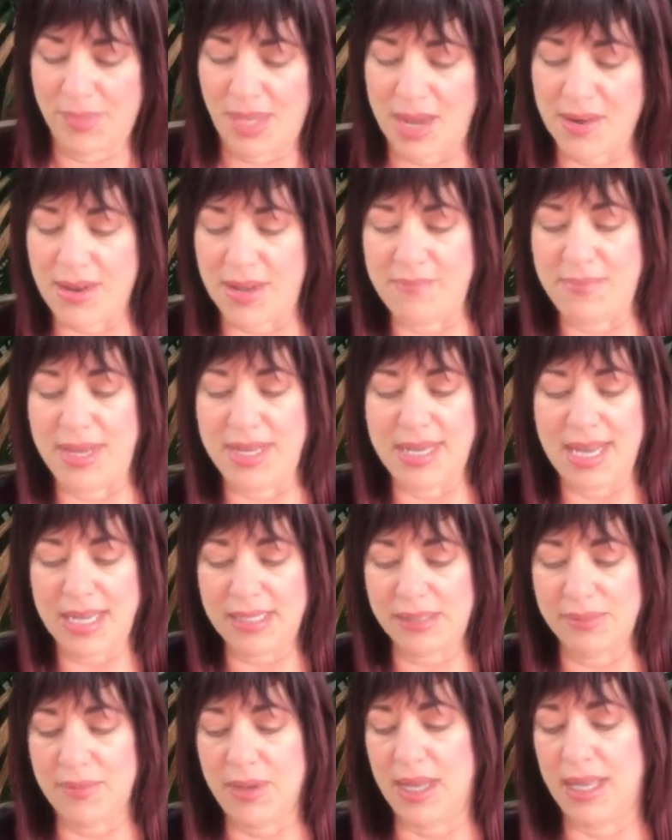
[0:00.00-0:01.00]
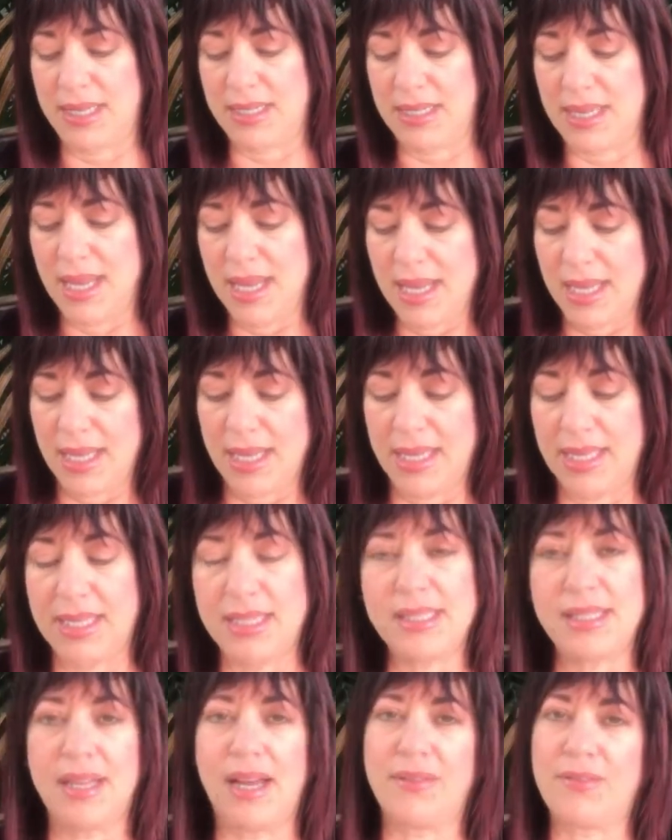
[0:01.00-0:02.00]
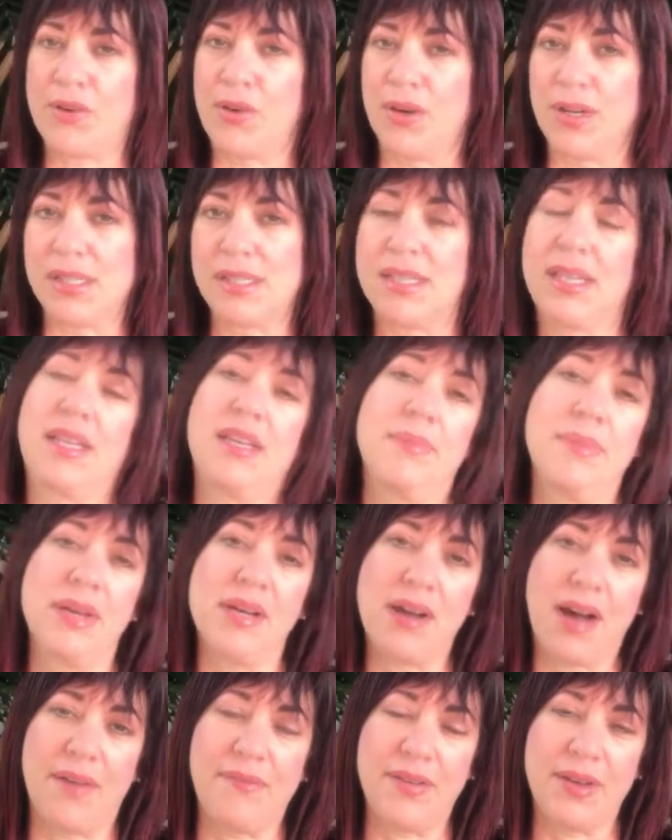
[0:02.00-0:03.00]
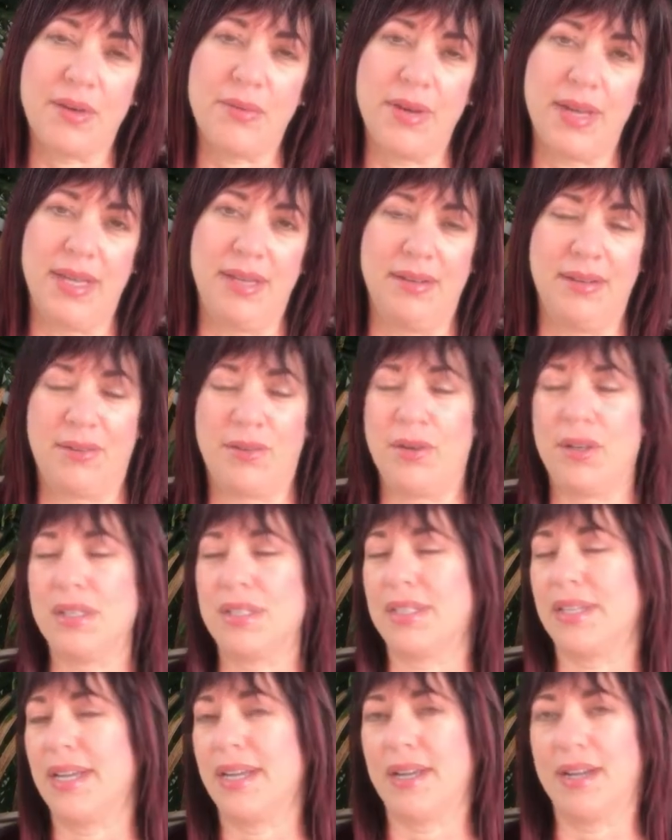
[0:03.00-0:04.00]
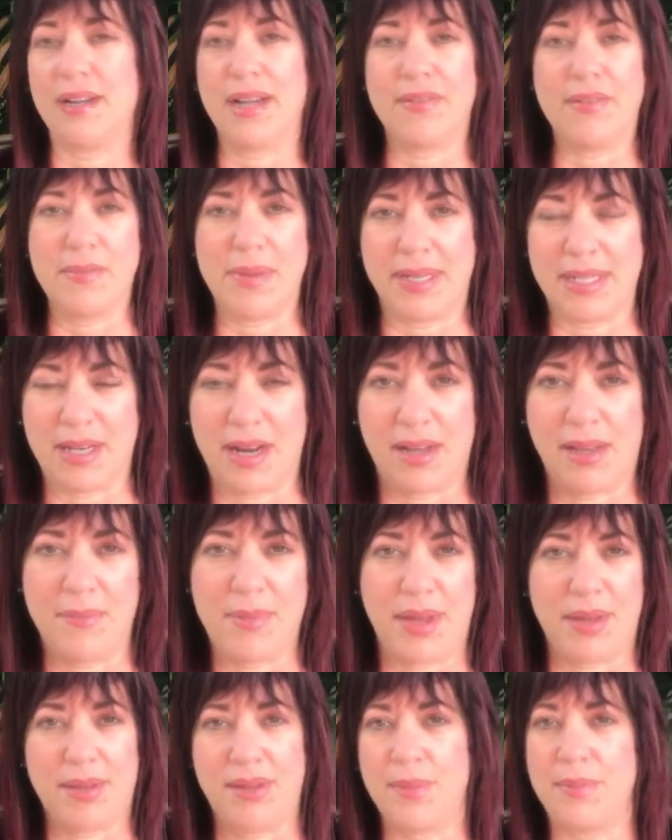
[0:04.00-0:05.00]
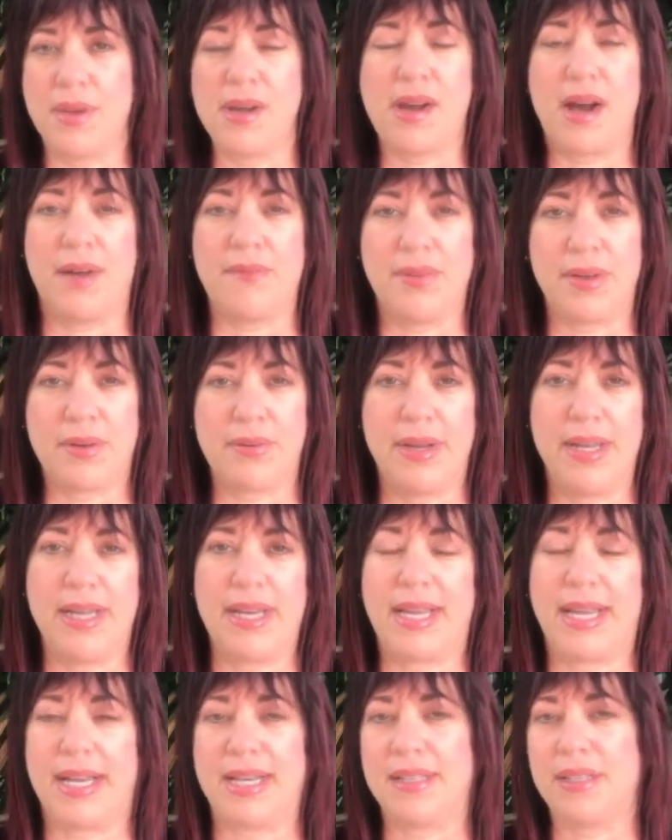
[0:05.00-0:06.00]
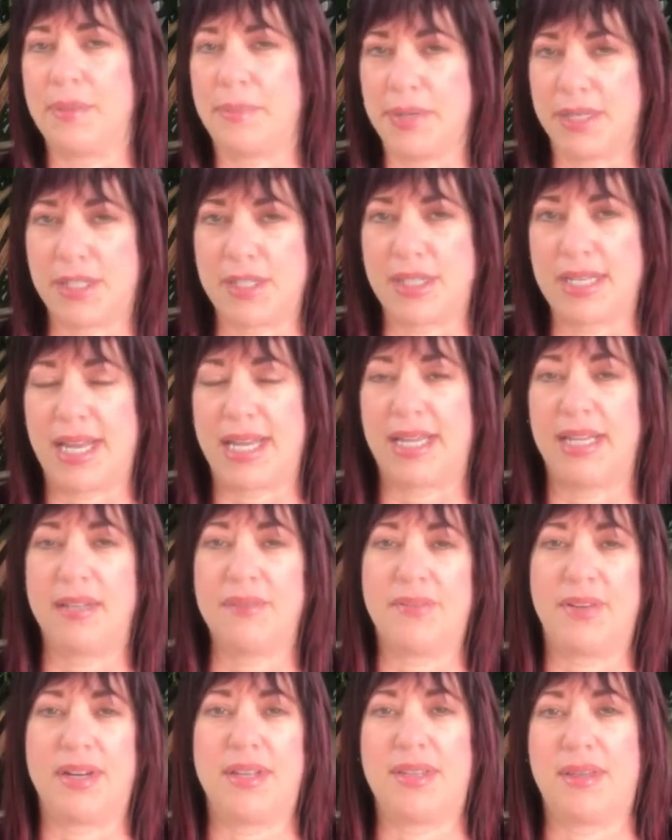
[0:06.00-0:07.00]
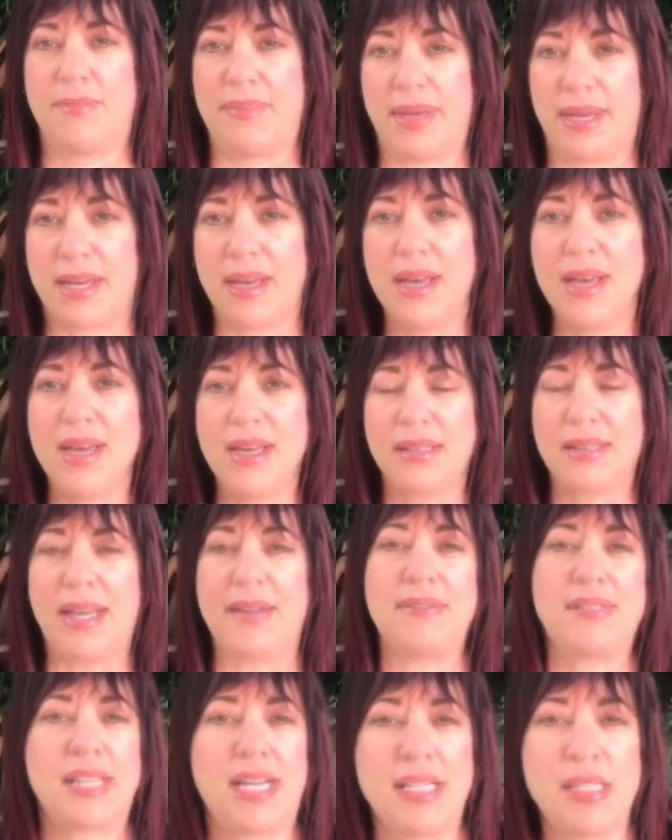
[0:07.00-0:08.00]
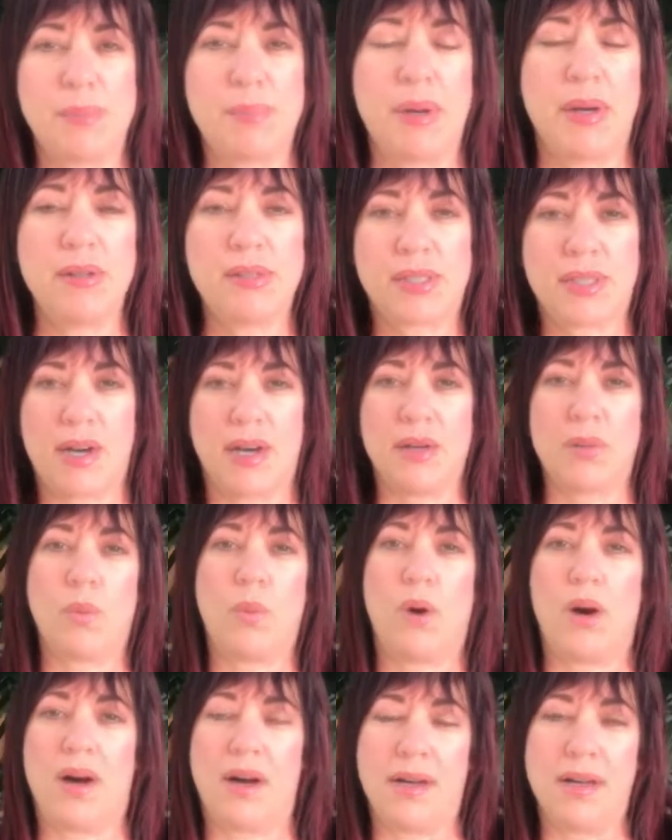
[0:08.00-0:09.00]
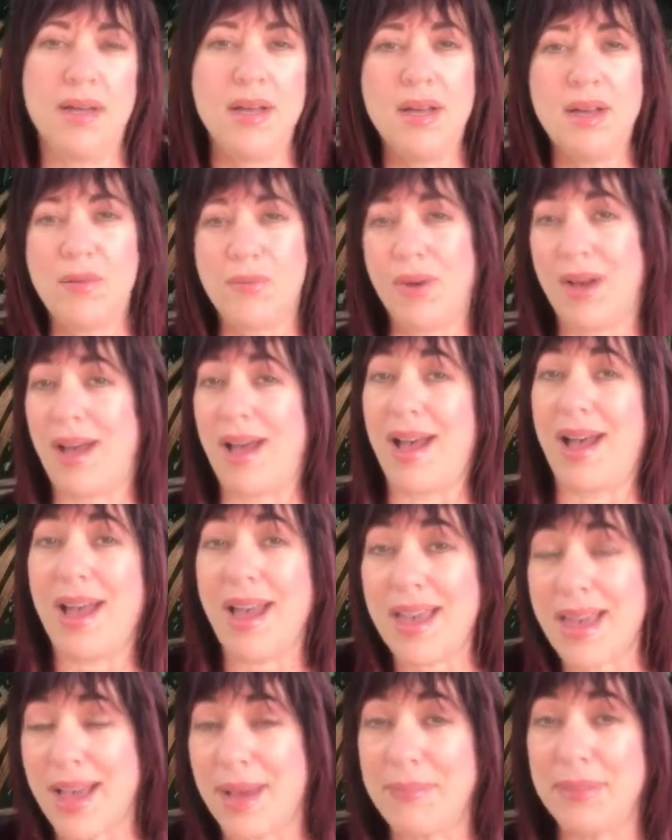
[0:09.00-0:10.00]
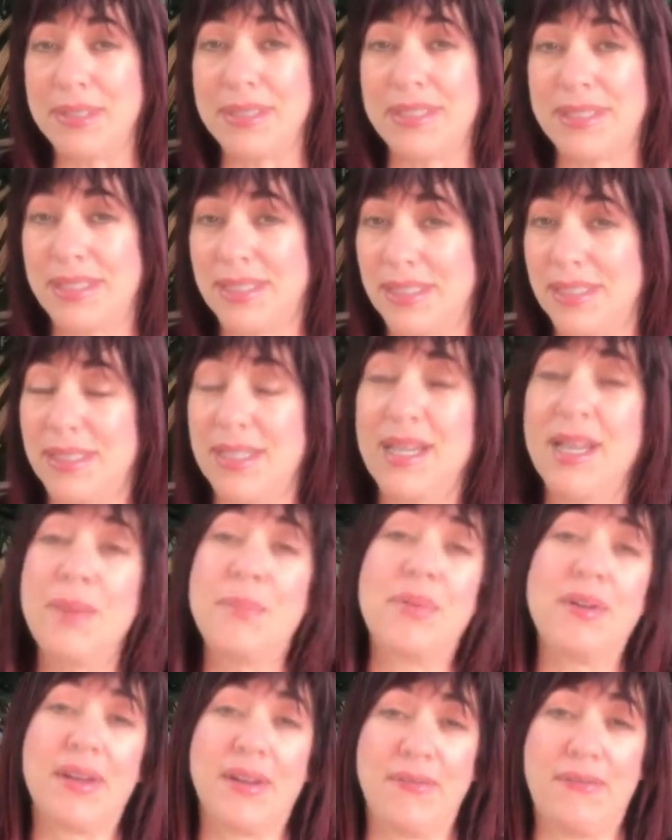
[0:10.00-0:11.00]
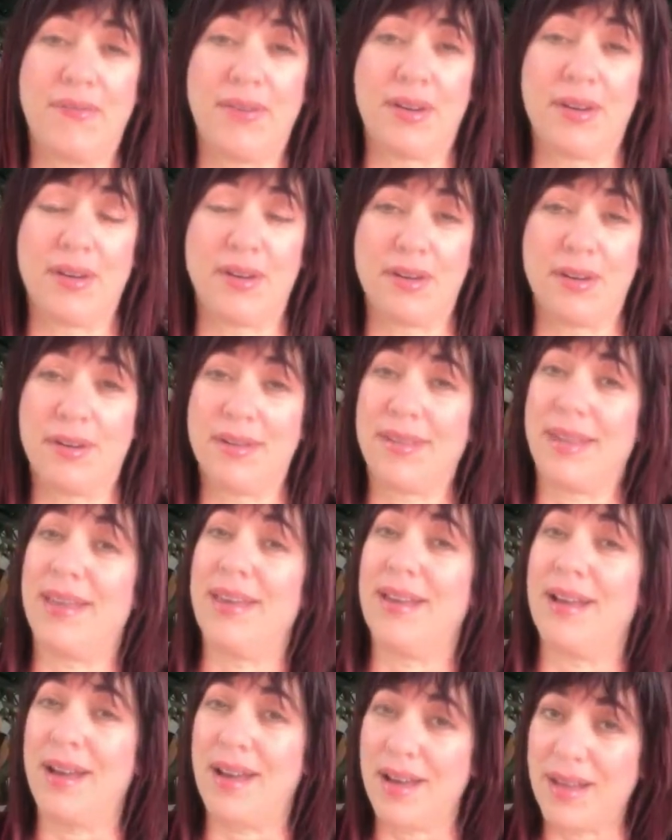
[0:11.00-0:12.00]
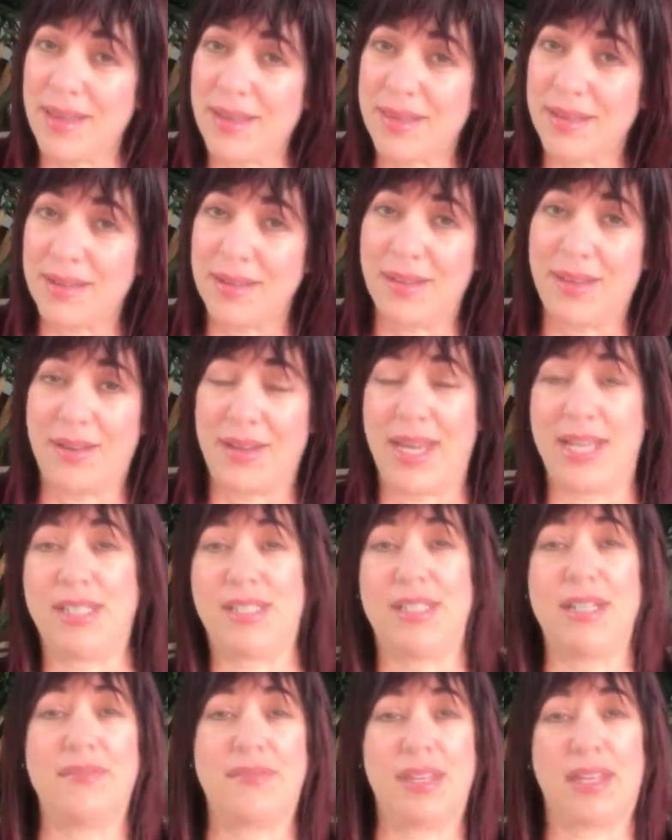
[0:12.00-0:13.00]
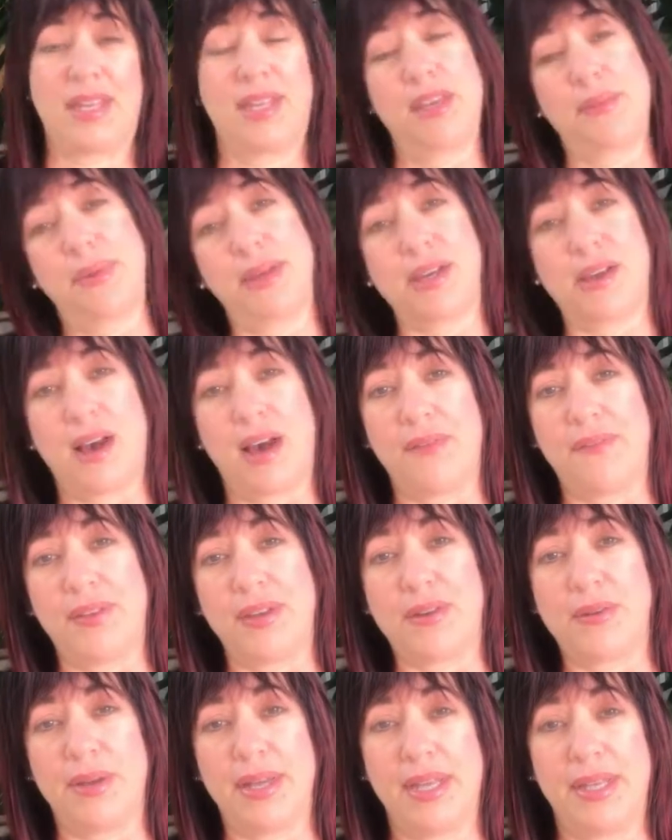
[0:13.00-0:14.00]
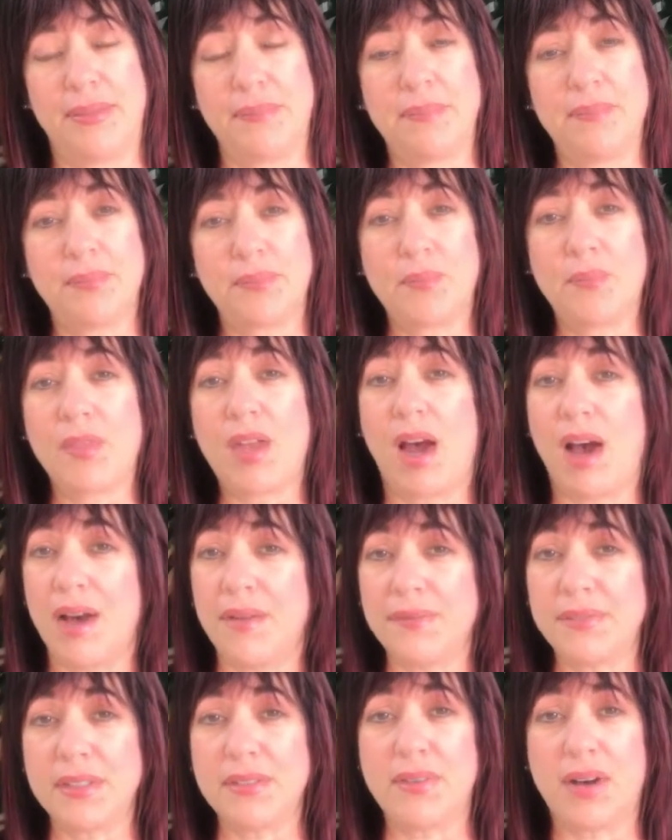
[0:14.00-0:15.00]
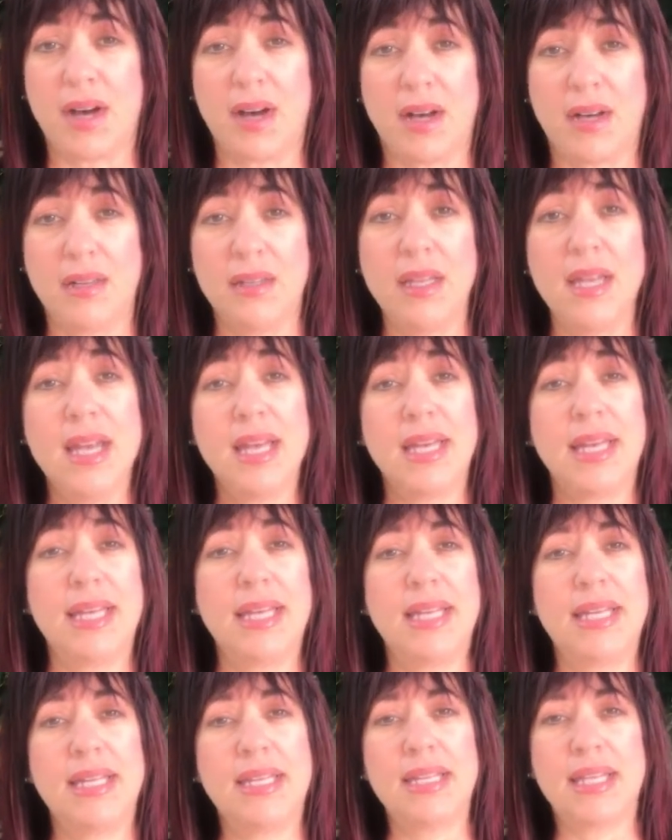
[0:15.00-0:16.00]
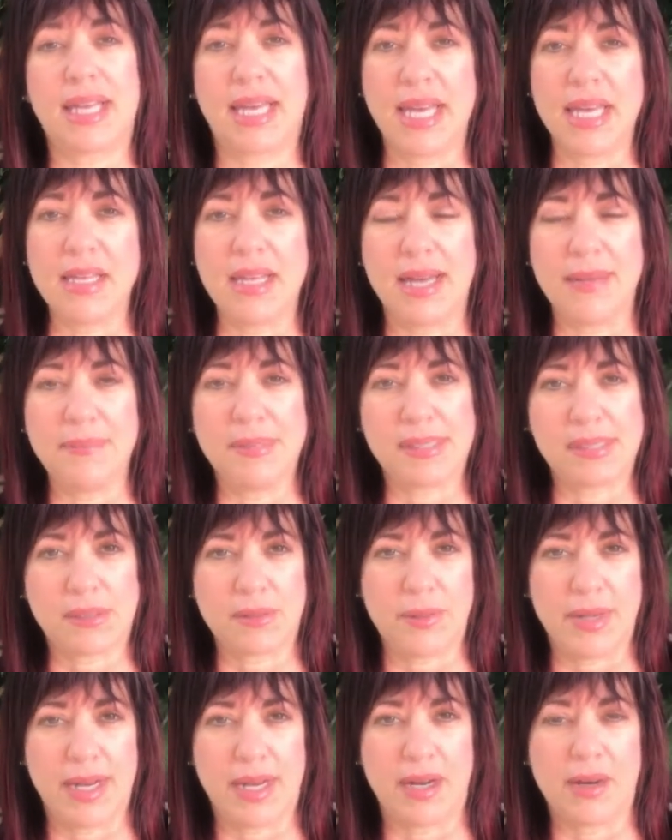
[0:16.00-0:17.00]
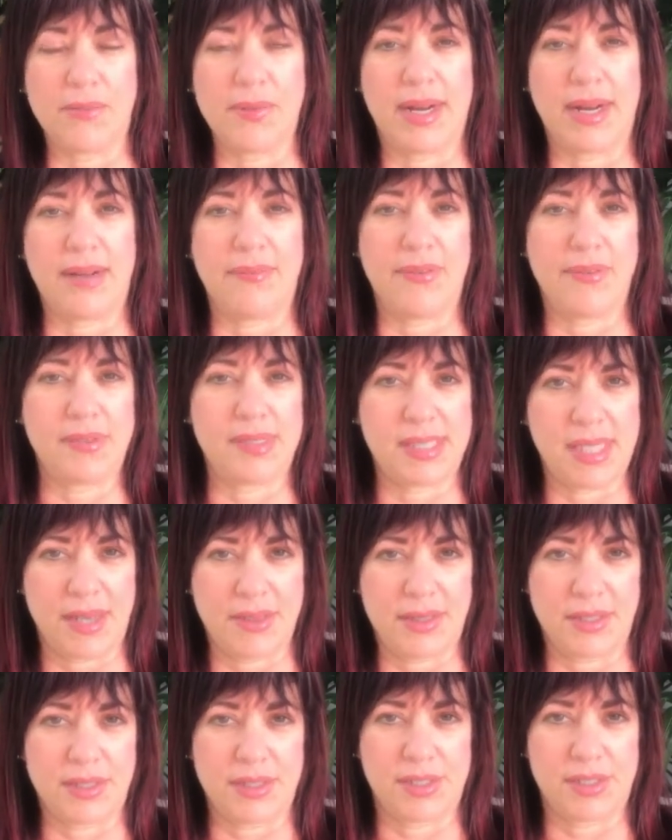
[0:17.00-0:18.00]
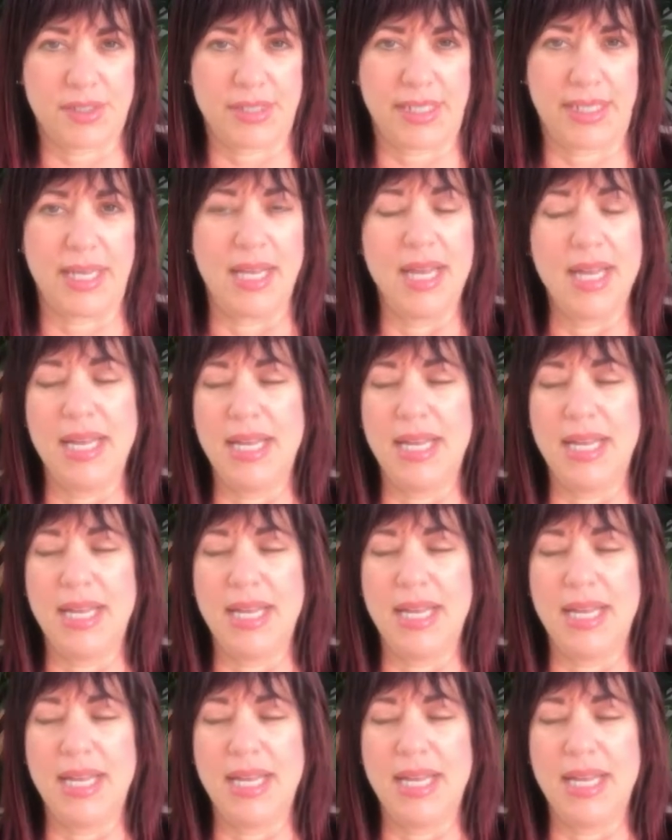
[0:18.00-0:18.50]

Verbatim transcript: All right, my next one is, of course, the Cuban Coffee Queen. Of course, you hear everybody talking about Cuban Coffee Queen and getting their picture taken in front of the big life-size postcard wall. Well, I happen to prefer the other location of the Cuban Coffee Queen, off Duval in Key Lime Square, right off of Southard Street.